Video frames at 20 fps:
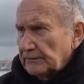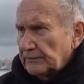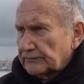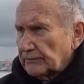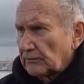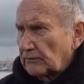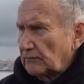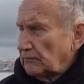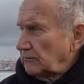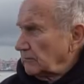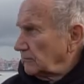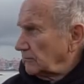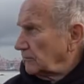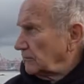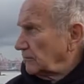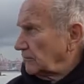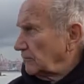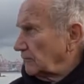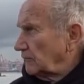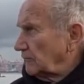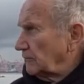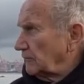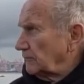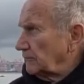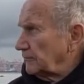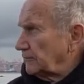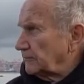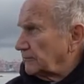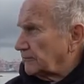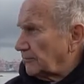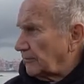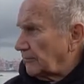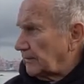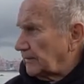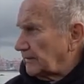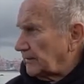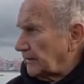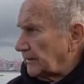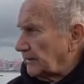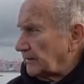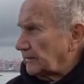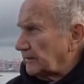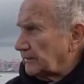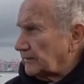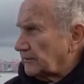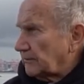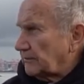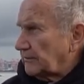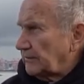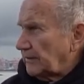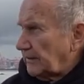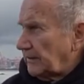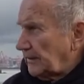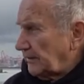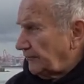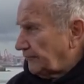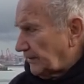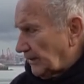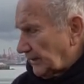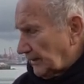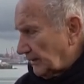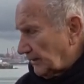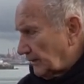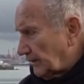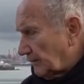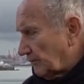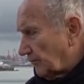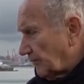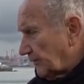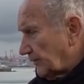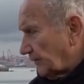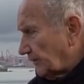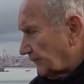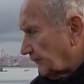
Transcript: So during the during the evening when you're